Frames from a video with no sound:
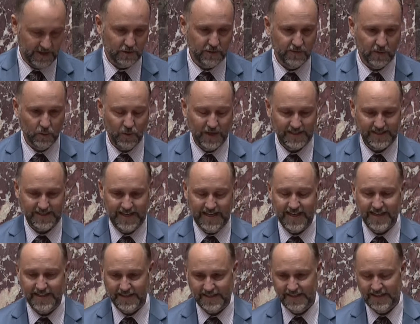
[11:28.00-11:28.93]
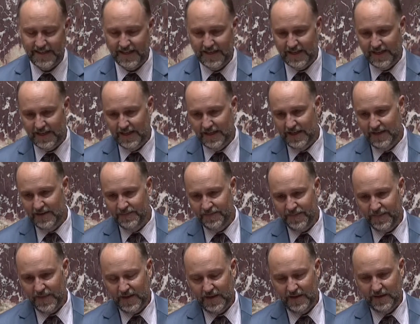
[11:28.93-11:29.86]
West End
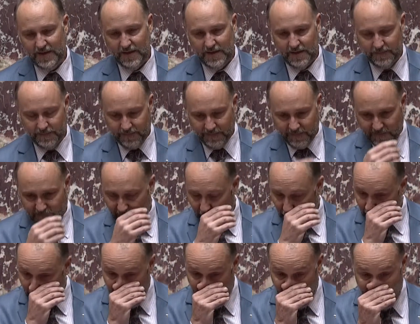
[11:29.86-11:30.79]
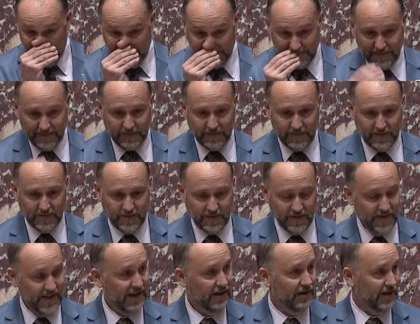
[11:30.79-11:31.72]
for
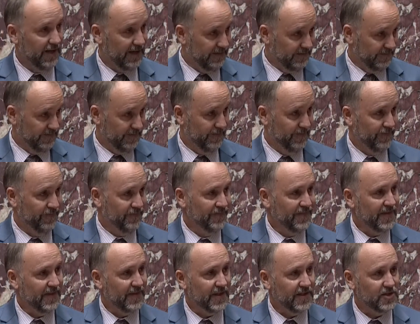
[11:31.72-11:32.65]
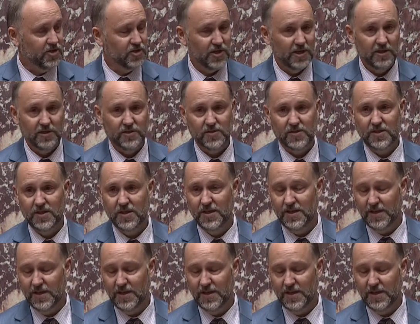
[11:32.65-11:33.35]
their love that he shares